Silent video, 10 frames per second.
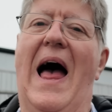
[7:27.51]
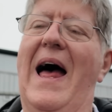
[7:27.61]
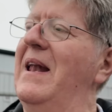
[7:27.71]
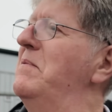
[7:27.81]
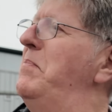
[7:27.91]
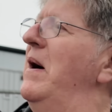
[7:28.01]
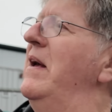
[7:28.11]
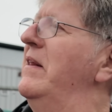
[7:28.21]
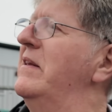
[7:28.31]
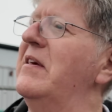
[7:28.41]
and
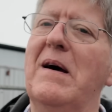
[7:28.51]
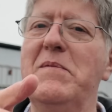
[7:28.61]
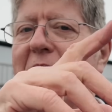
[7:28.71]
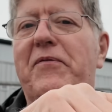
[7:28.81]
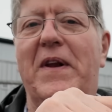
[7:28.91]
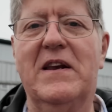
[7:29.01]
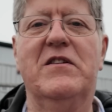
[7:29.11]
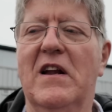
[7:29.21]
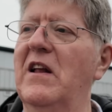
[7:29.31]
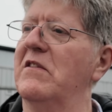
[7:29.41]
by the time you
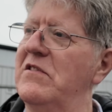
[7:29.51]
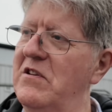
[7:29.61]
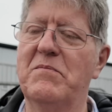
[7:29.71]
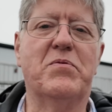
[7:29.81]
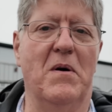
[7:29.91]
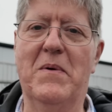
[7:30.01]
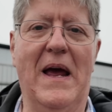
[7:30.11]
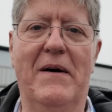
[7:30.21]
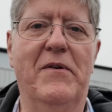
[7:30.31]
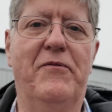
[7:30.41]
finish your lunch, you'll
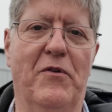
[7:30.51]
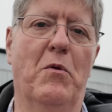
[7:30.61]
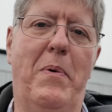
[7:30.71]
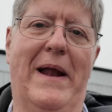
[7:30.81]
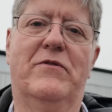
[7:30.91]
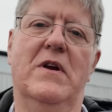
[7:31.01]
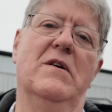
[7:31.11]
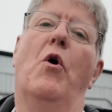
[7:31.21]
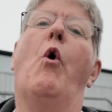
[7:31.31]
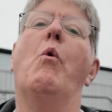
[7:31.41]
probably have a full battery
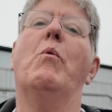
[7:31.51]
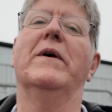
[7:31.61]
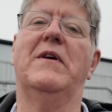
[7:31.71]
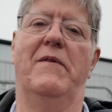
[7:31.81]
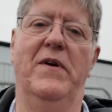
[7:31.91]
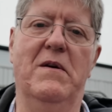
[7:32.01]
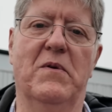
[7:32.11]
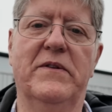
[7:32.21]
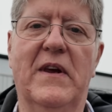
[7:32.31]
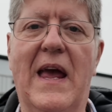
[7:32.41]
or whatever you
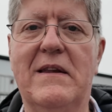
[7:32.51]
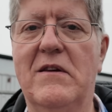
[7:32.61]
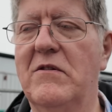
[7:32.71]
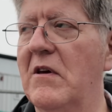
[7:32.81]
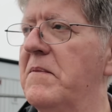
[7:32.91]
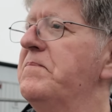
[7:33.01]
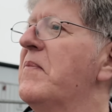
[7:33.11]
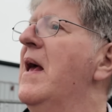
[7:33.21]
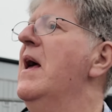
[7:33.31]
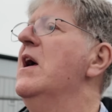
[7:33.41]
want to get it to.
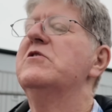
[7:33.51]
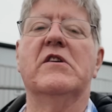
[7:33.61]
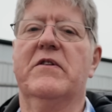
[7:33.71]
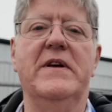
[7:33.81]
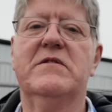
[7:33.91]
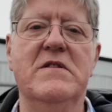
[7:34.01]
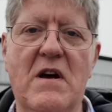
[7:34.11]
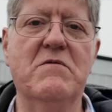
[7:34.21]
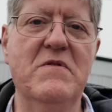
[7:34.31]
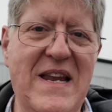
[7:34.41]
So there is
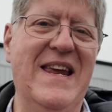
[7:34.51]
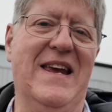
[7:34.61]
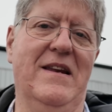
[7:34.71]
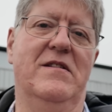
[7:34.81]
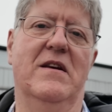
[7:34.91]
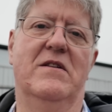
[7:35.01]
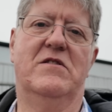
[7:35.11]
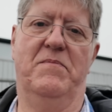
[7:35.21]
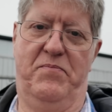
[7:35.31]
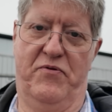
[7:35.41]
no need
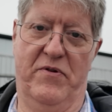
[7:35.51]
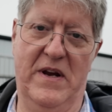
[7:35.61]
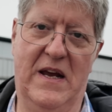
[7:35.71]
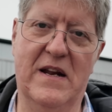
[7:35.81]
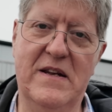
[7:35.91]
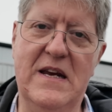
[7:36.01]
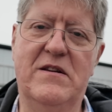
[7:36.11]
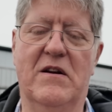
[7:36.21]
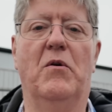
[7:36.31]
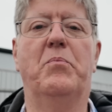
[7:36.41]
to
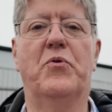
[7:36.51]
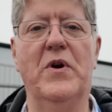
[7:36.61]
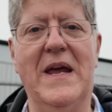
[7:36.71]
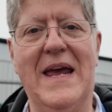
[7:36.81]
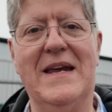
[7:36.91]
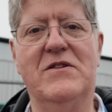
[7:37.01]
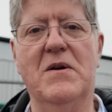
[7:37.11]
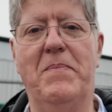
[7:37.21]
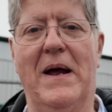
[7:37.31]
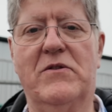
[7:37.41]
precondition or preheat
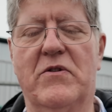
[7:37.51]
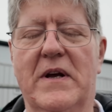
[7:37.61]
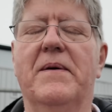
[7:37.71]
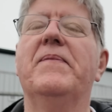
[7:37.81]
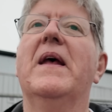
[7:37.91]
your battery.